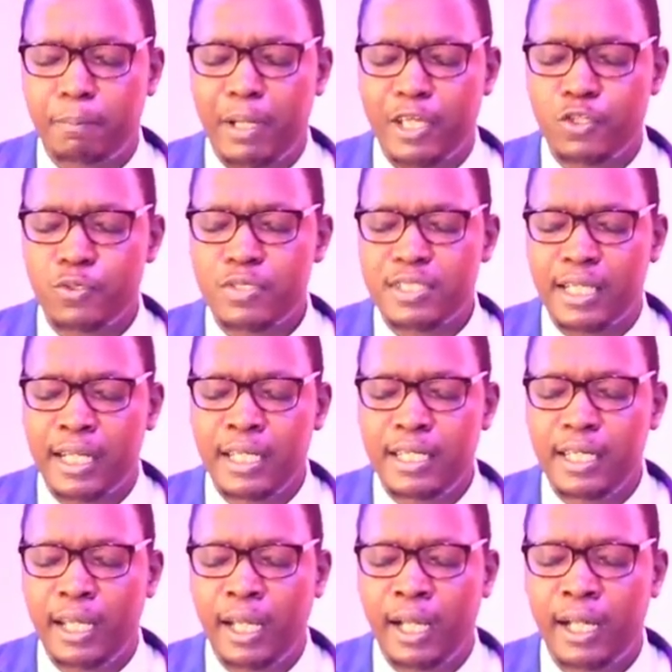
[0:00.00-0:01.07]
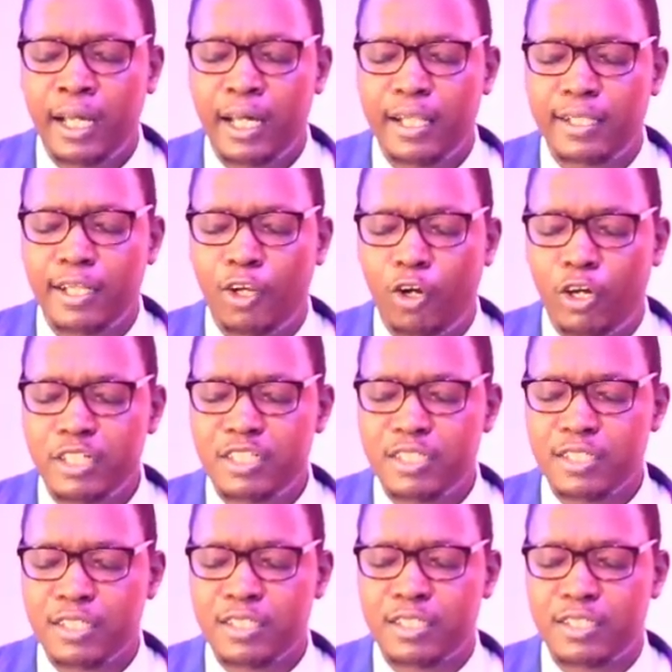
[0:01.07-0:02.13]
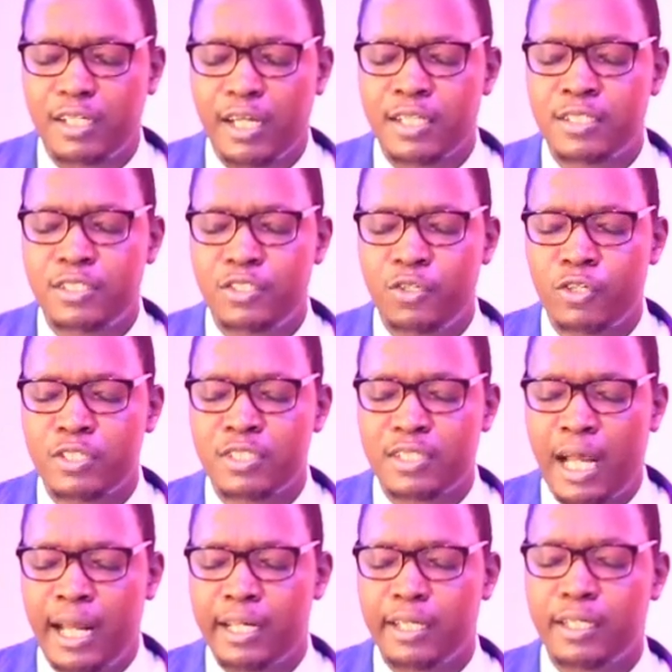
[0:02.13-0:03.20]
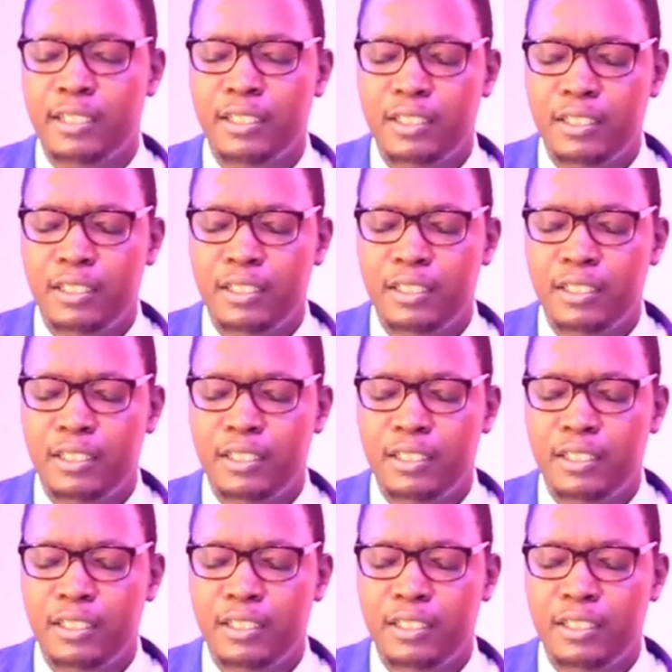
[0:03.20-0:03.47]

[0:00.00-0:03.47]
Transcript: by you sending the Lord Jesus Christ, your Son,